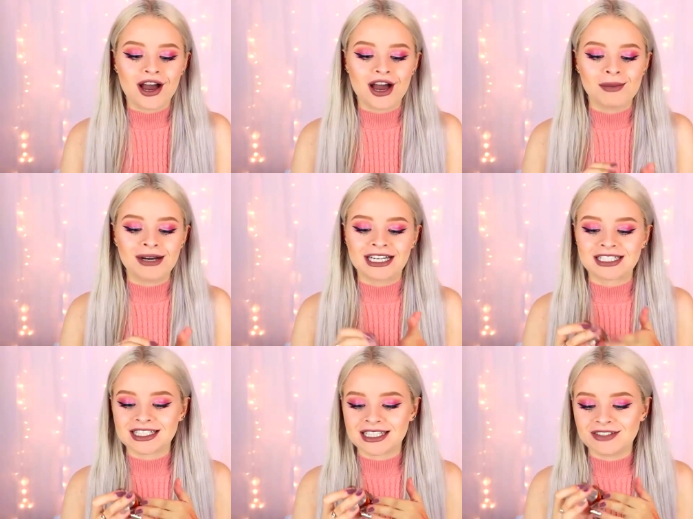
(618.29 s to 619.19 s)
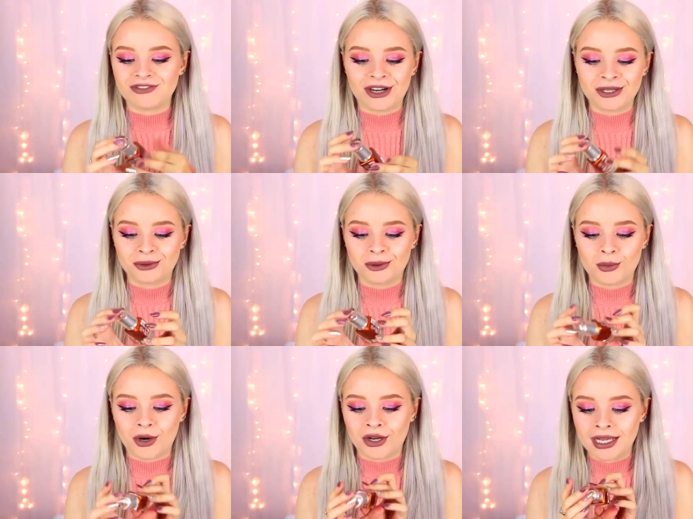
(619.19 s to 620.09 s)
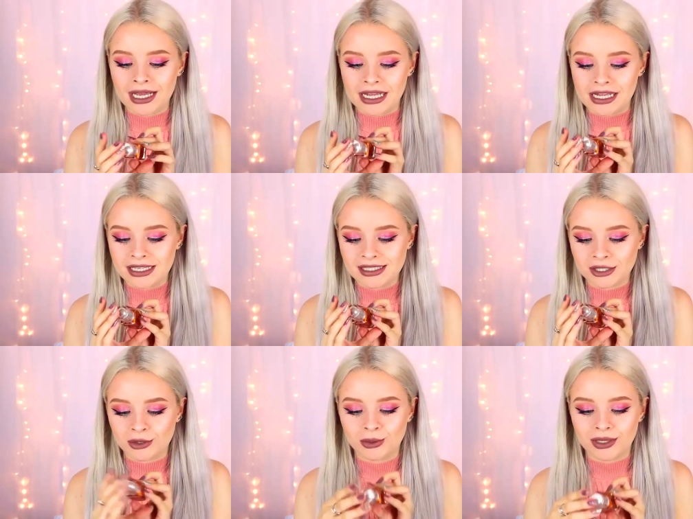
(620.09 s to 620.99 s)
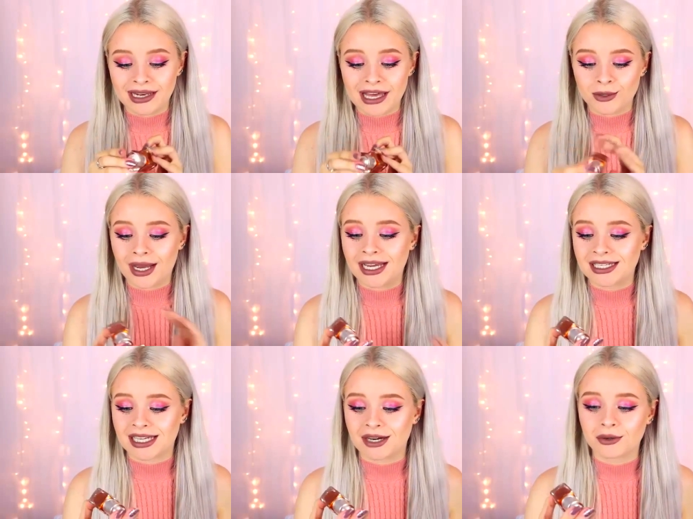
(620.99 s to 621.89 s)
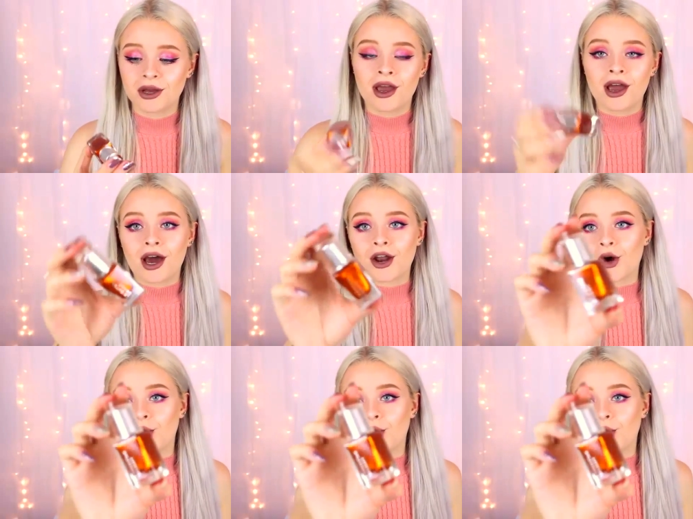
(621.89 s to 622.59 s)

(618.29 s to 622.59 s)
Um, and the final one is called Let Your Hair Down, and